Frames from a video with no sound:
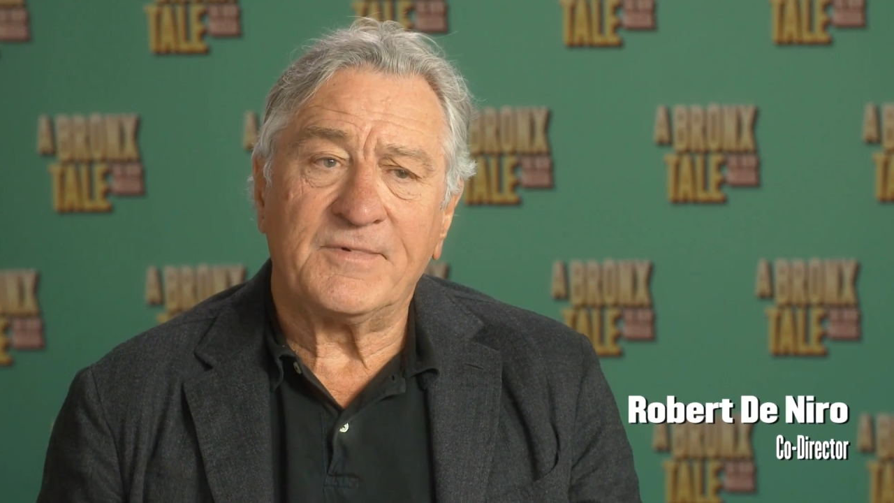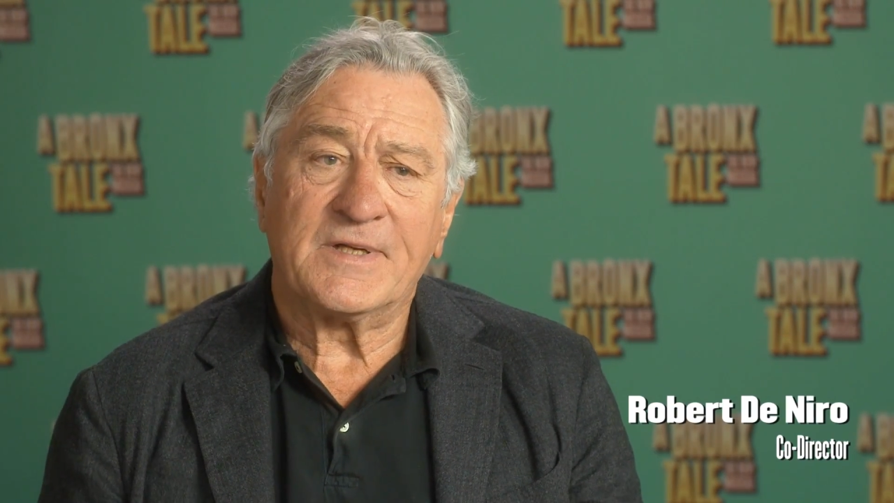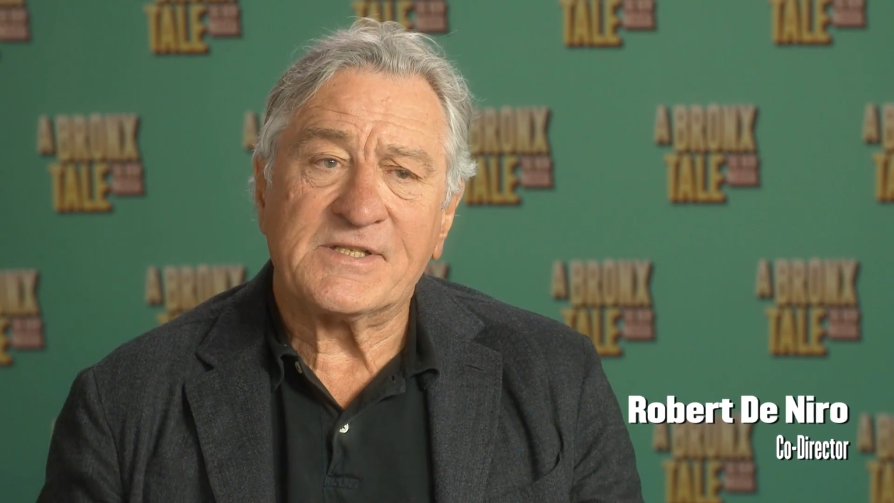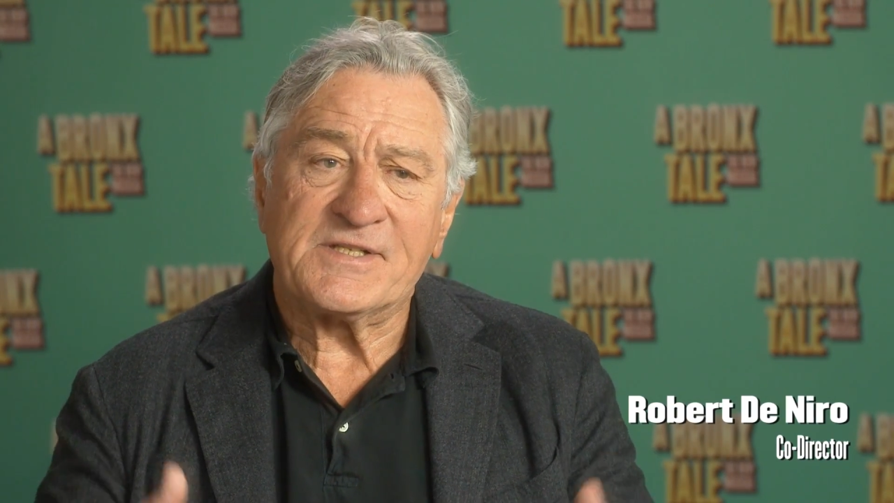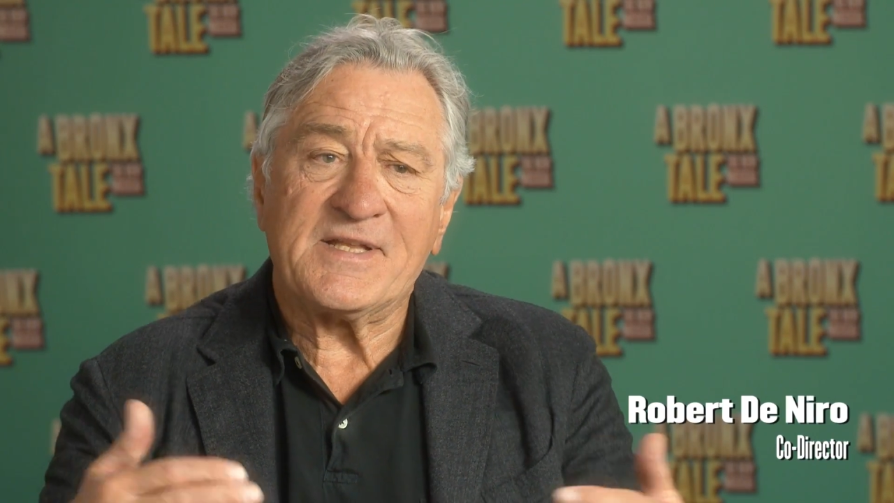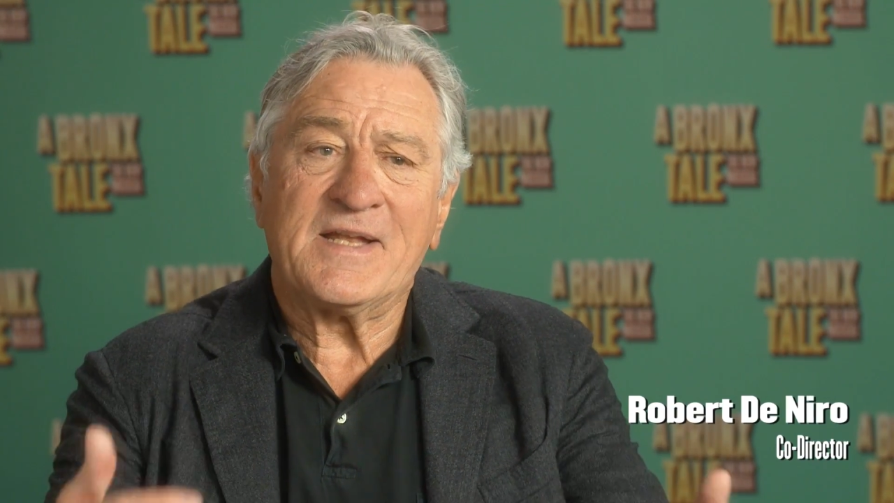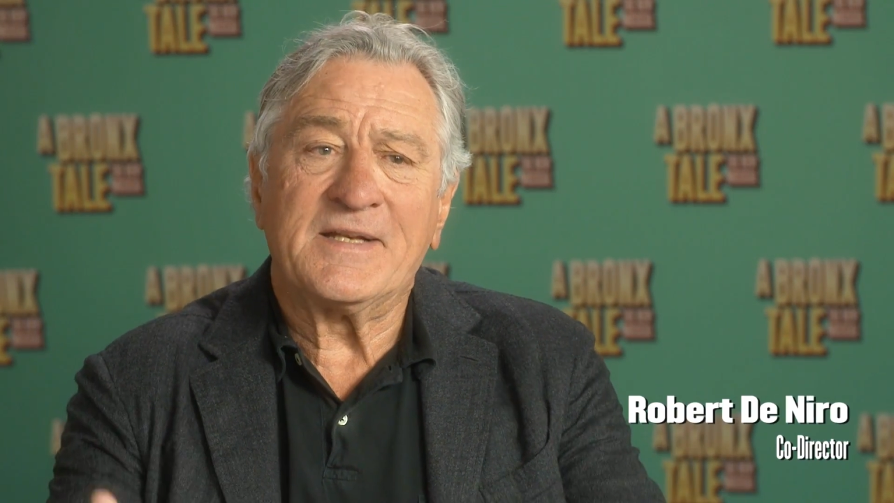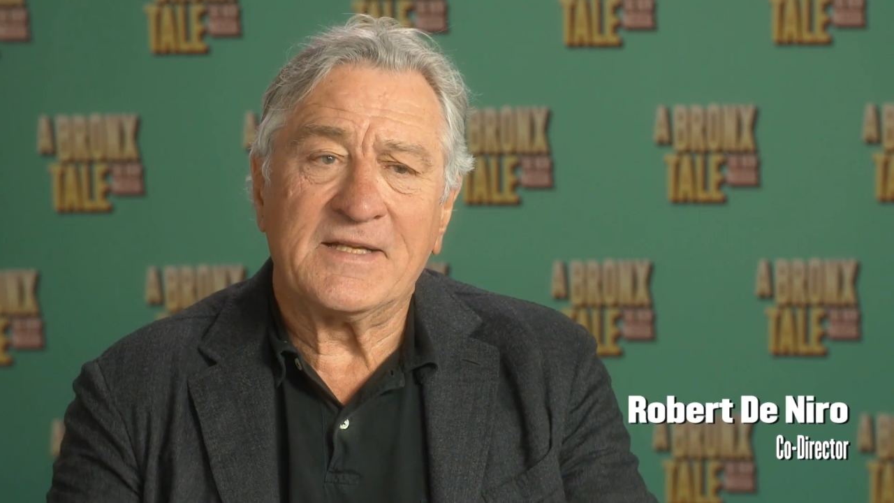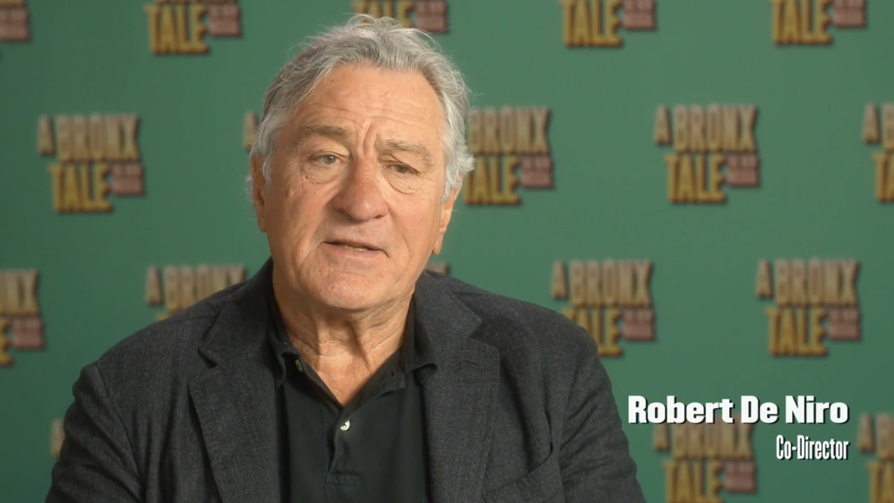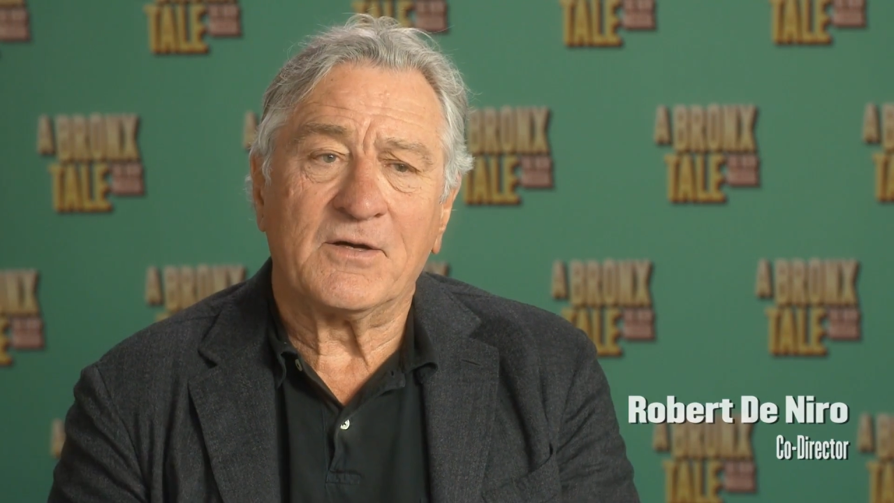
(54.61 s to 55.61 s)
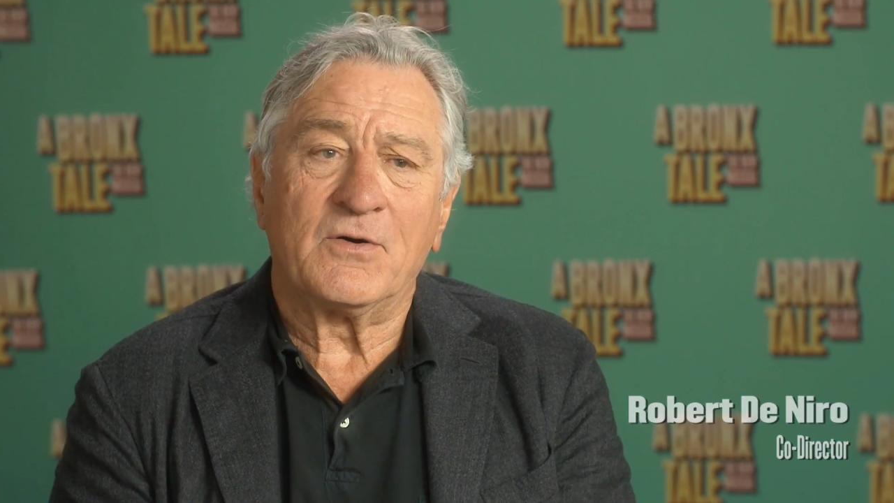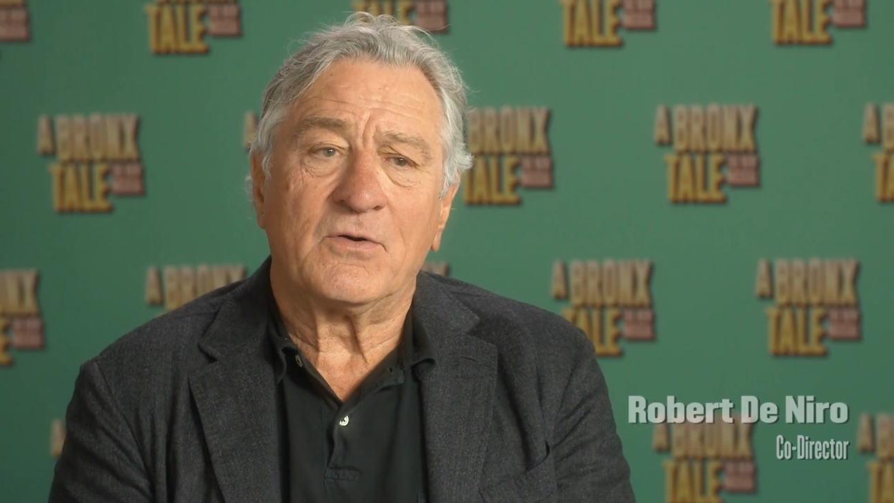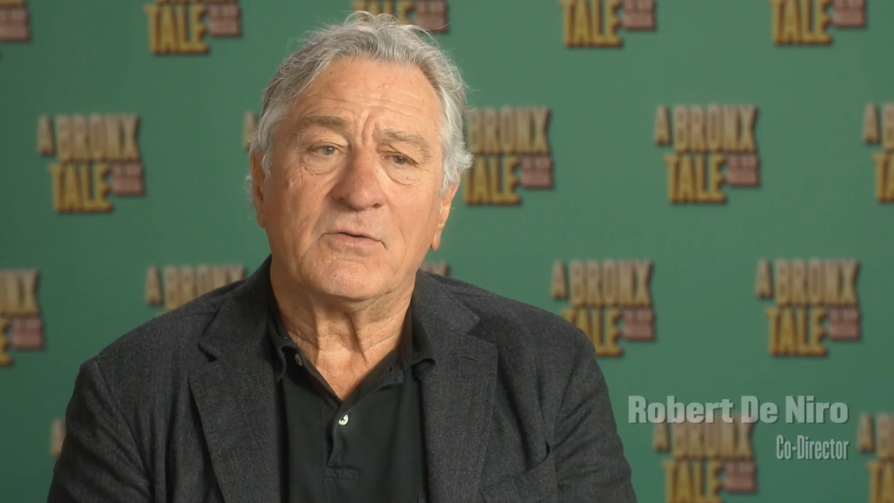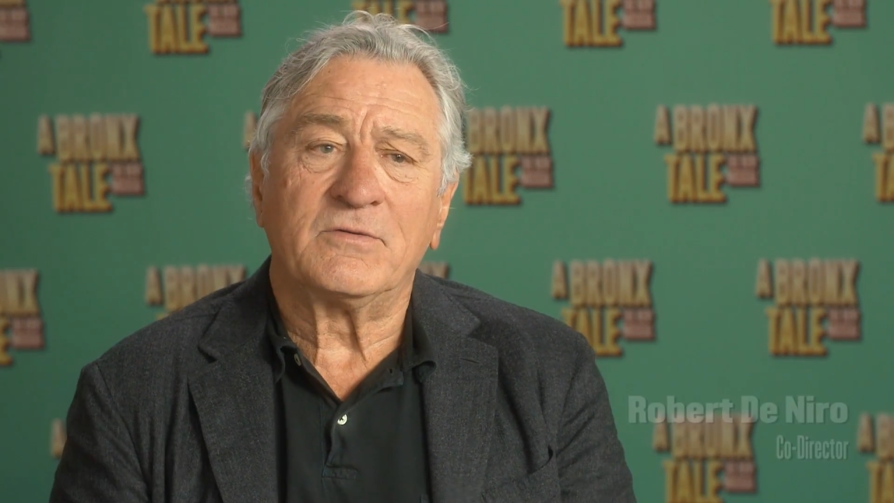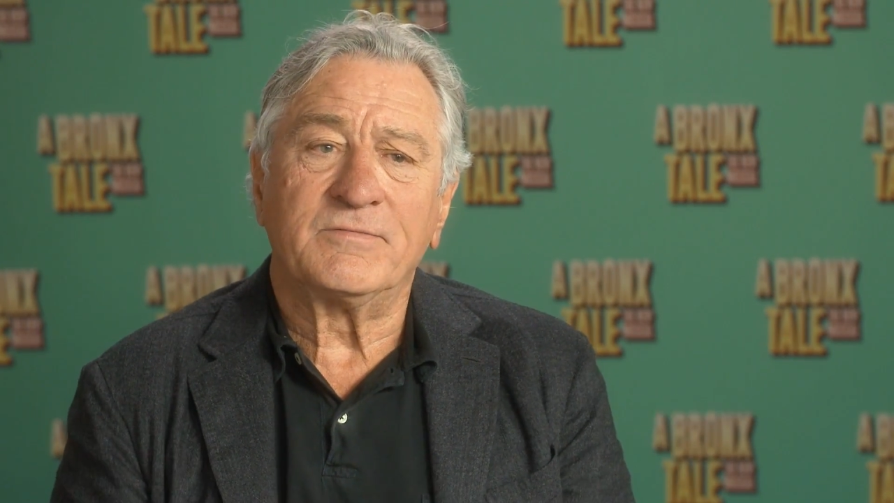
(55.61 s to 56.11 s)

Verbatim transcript: extending the whole